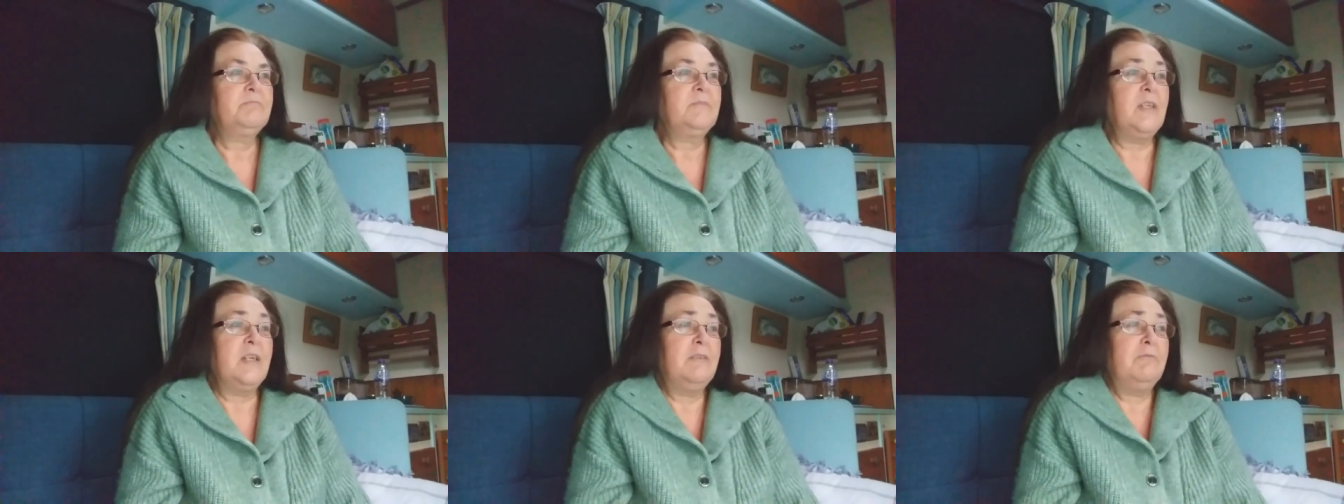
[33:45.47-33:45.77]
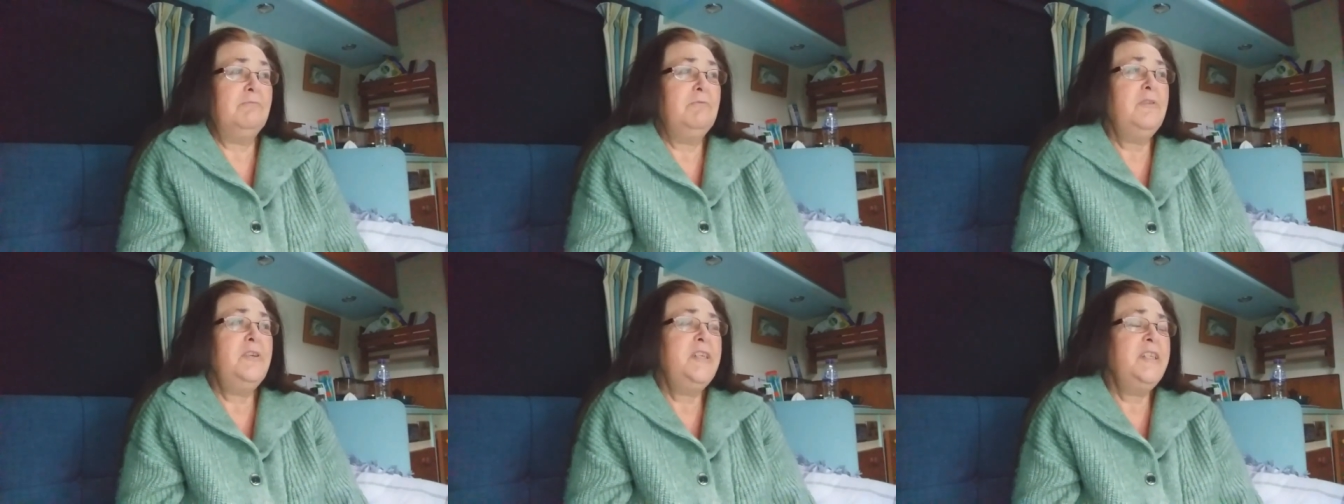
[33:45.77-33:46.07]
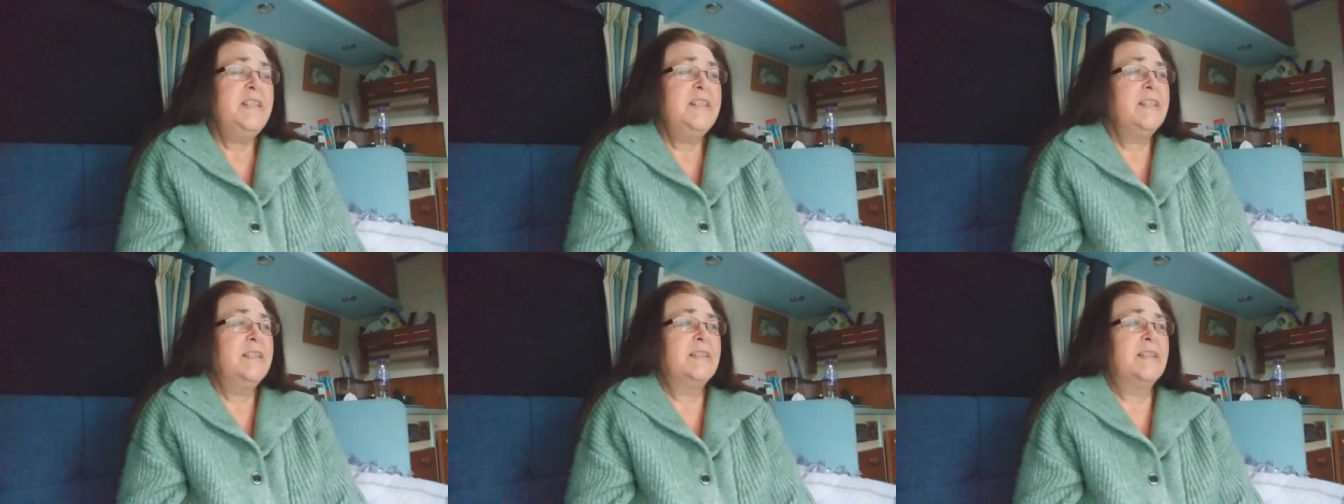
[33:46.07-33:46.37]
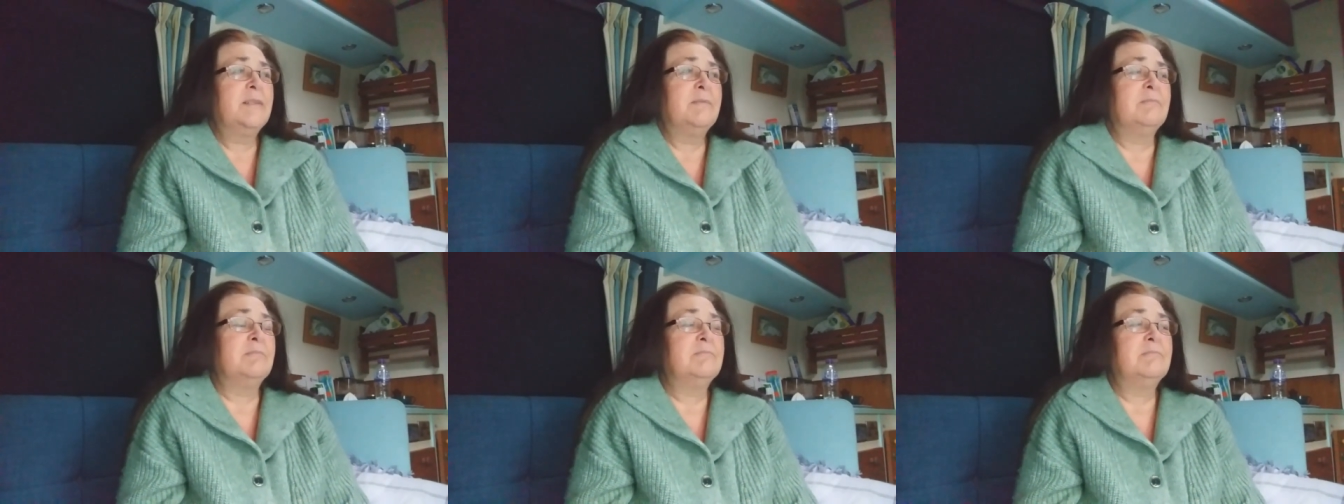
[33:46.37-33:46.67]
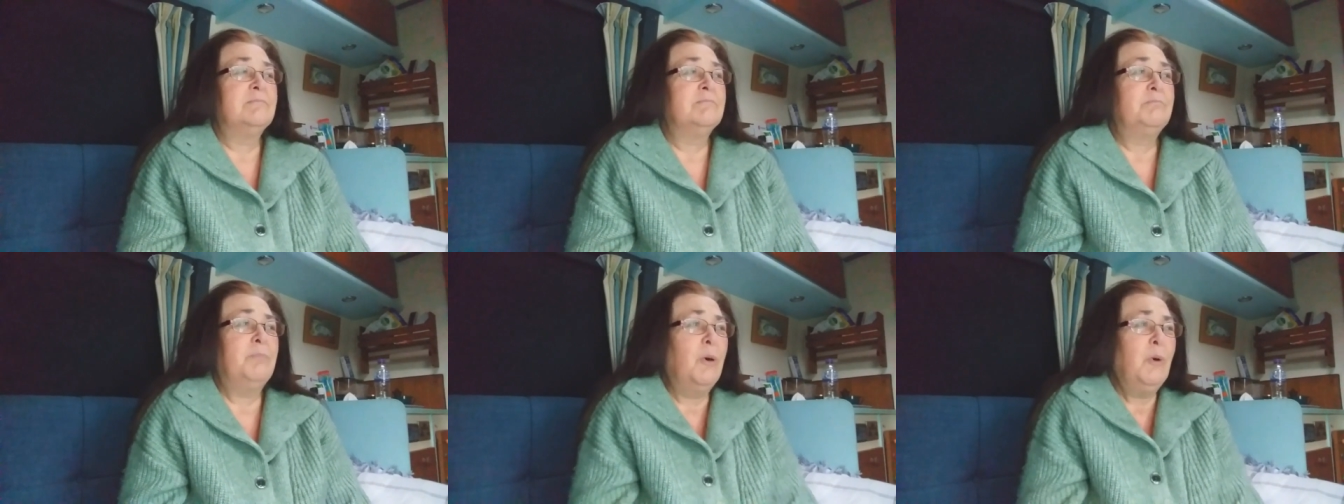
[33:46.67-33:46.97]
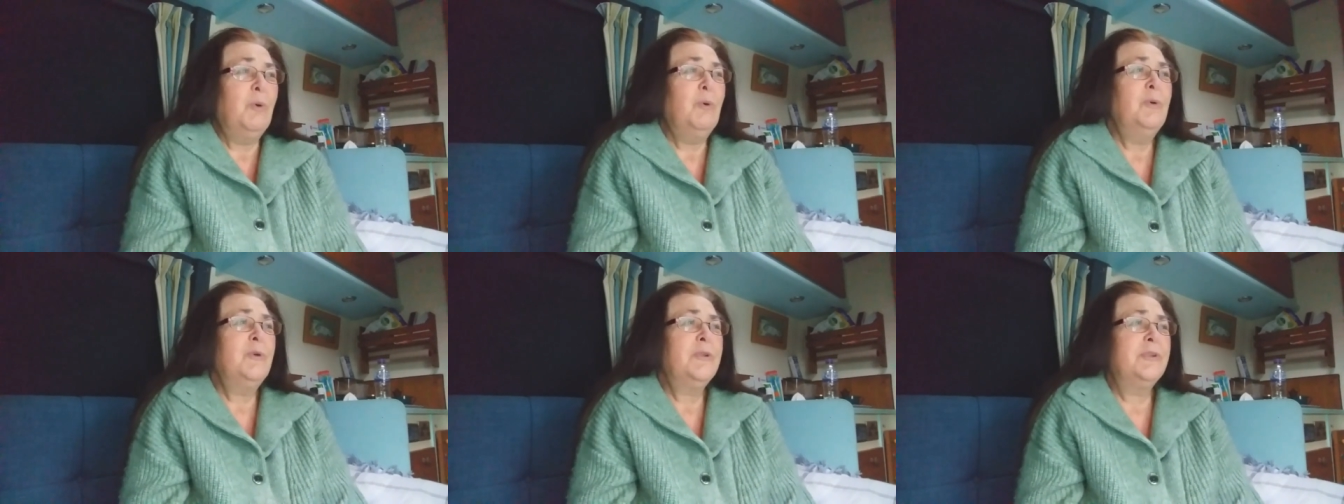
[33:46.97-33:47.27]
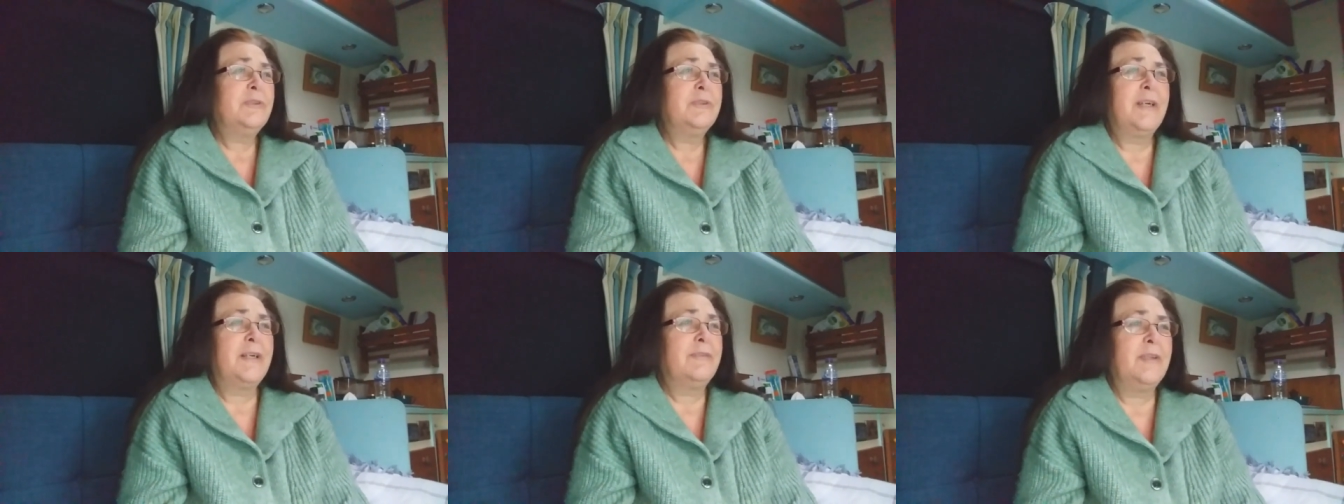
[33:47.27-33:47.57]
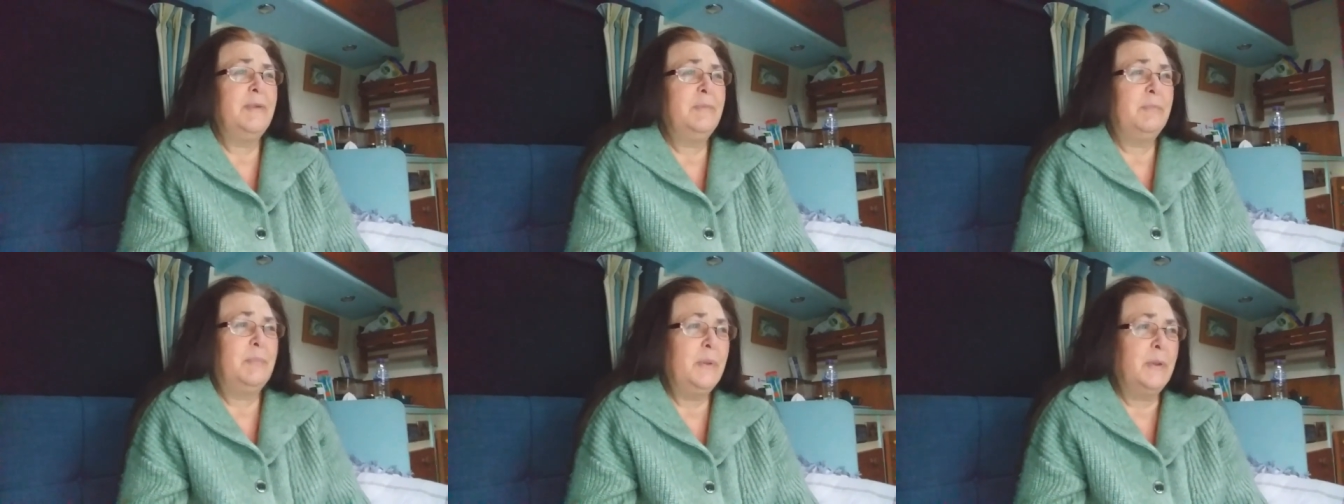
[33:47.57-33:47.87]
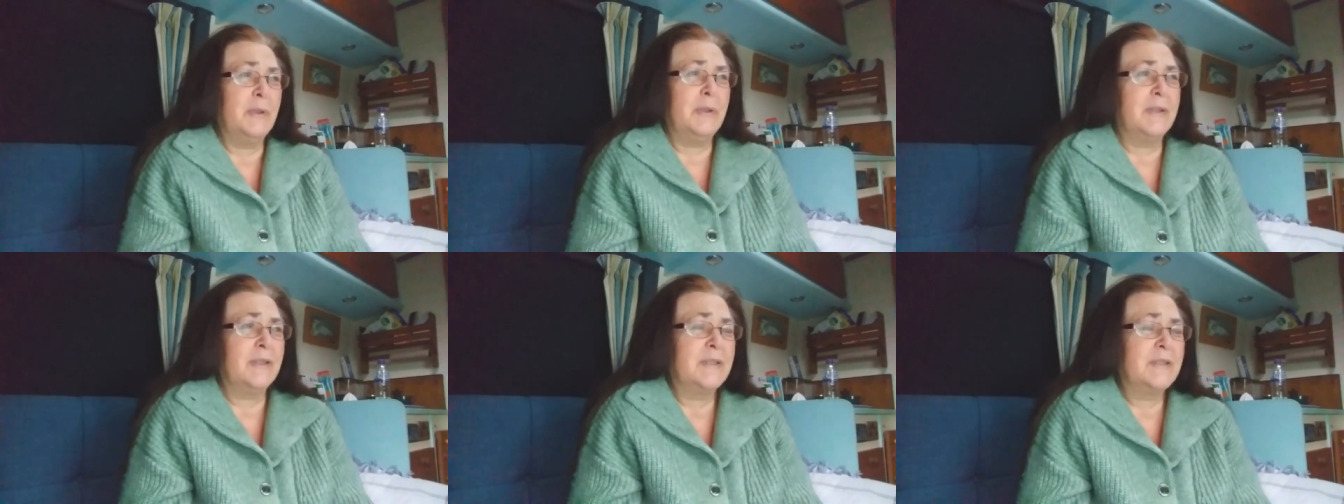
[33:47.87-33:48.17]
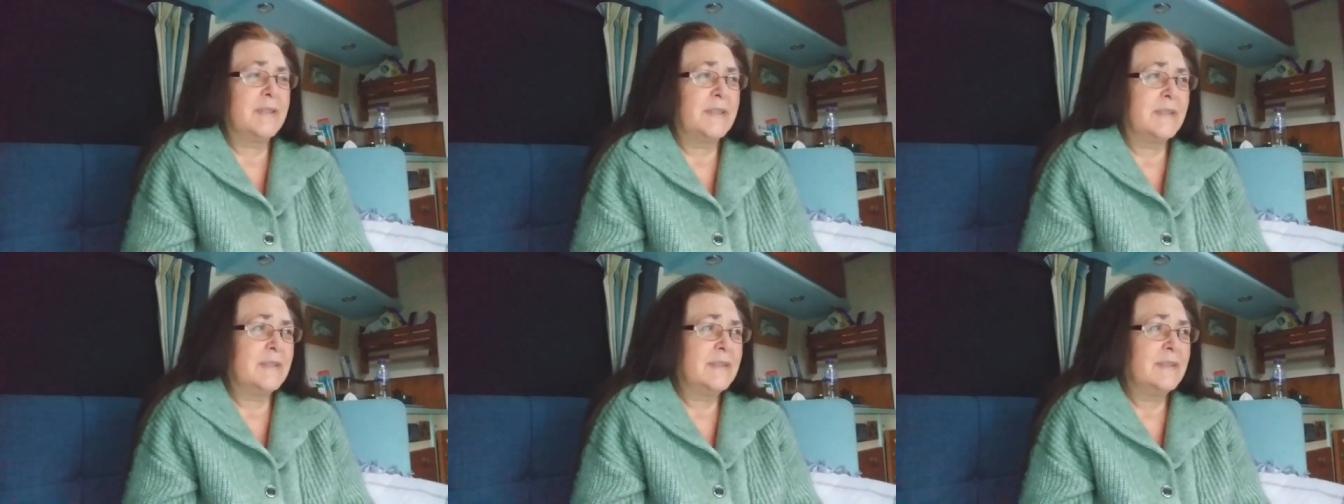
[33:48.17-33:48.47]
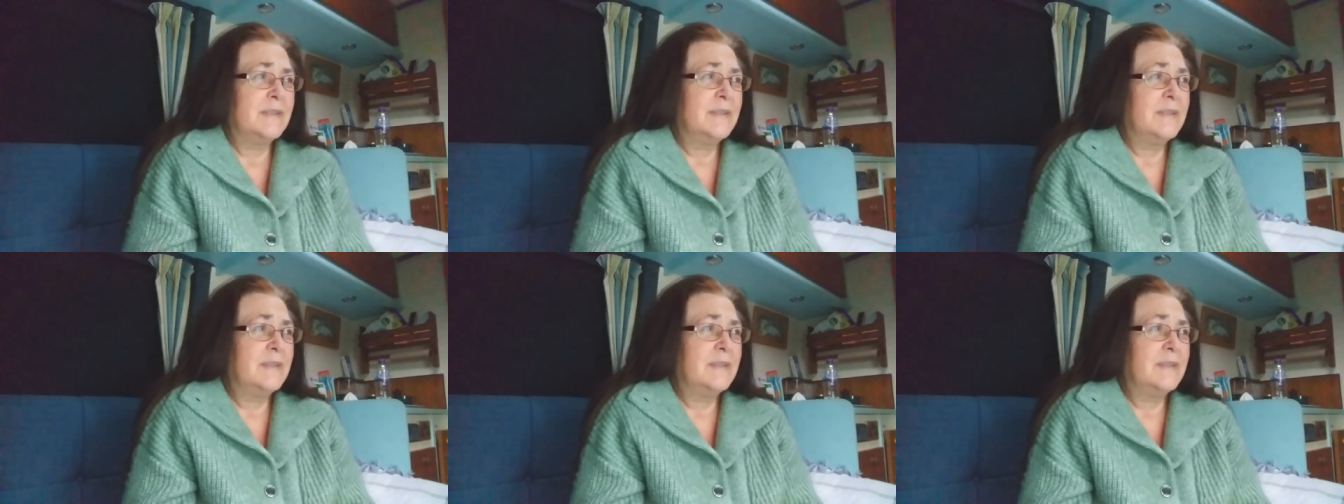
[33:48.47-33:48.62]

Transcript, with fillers: and reading them pornographic books